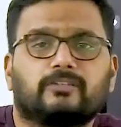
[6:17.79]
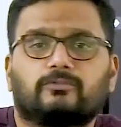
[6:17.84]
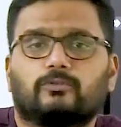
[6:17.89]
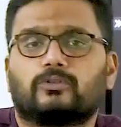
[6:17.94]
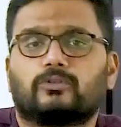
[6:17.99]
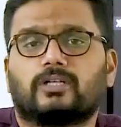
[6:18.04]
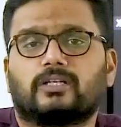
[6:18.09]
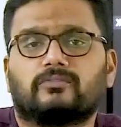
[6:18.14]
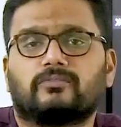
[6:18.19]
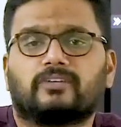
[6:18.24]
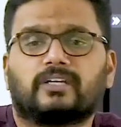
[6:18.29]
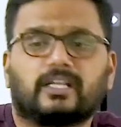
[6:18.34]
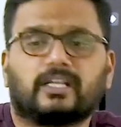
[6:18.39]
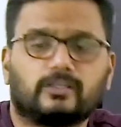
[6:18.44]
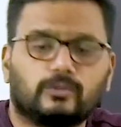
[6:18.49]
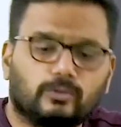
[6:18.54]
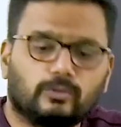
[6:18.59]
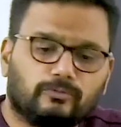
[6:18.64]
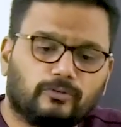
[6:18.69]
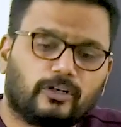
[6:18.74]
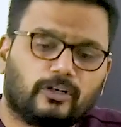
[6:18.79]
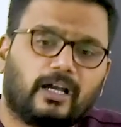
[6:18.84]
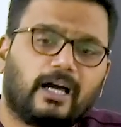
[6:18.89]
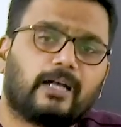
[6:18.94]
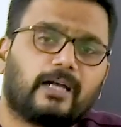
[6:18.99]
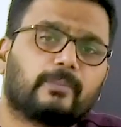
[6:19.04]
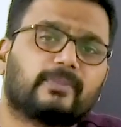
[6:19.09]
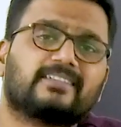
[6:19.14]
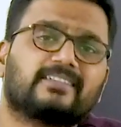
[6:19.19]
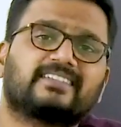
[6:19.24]
for that we can go for
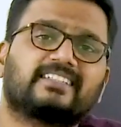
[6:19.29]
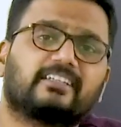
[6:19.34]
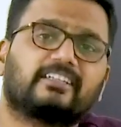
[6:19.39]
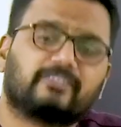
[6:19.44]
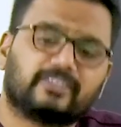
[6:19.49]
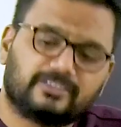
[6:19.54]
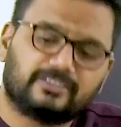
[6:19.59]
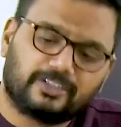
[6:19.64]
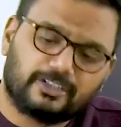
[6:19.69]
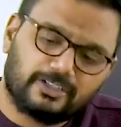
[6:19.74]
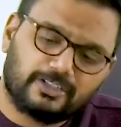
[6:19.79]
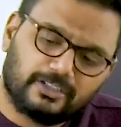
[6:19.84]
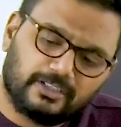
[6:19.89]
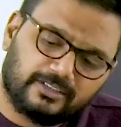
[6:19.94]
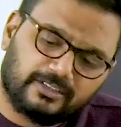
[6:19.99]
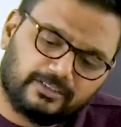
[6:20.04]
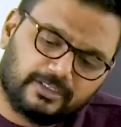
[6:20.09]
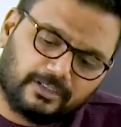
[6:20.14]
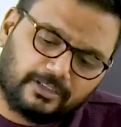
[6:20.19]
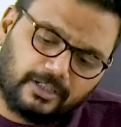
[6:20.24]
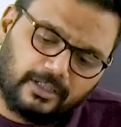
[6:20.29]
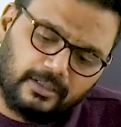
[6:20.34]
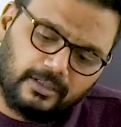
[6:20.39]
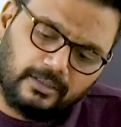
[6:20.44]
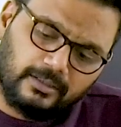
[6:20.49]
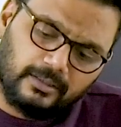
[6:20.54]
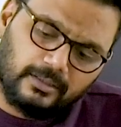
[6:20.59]
carbon sequestration, etc.,